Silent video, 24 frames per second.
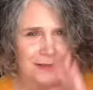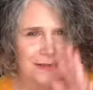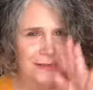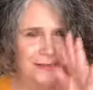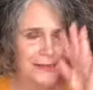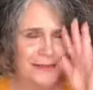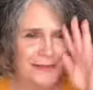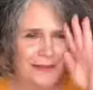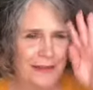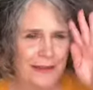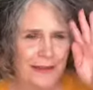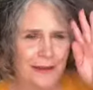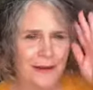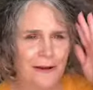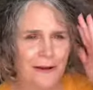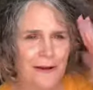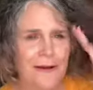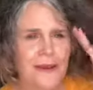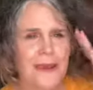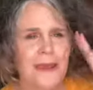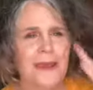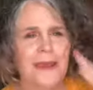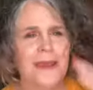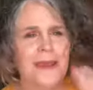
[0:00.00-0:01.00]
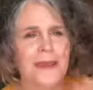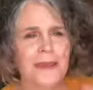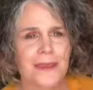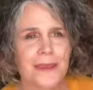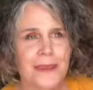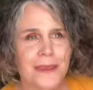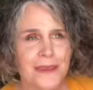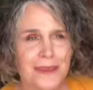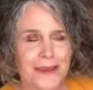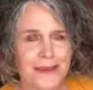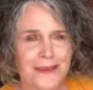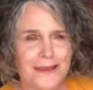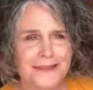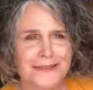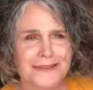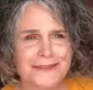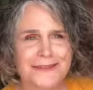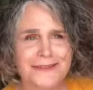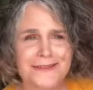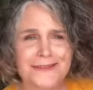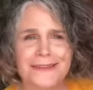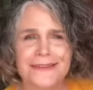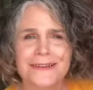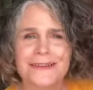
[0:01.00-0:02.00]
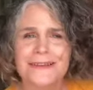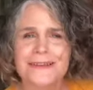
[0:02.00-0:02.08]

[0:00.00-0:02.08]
is there. Yes,